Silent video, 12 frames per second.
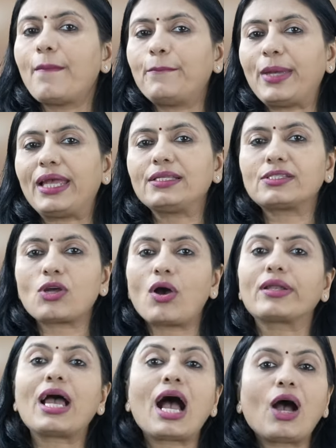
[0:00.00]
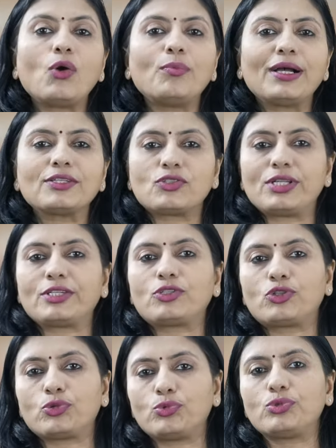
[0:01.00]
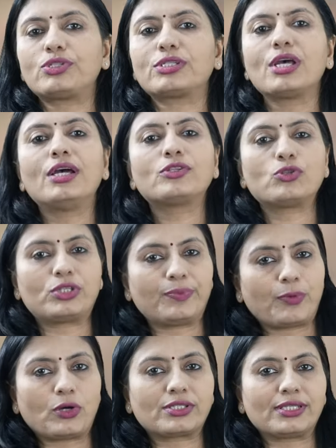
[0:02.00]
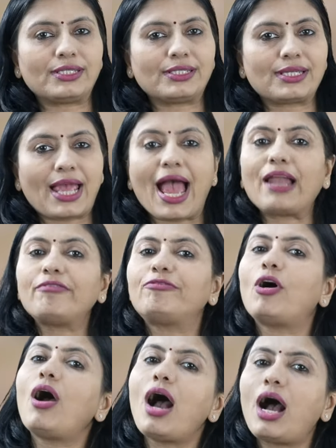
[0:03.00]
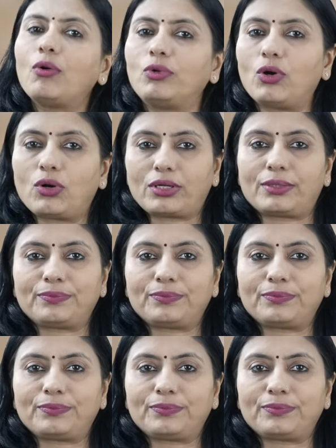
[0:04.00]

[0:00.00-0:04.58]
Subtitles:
based on how much they choose to deposit and for how long?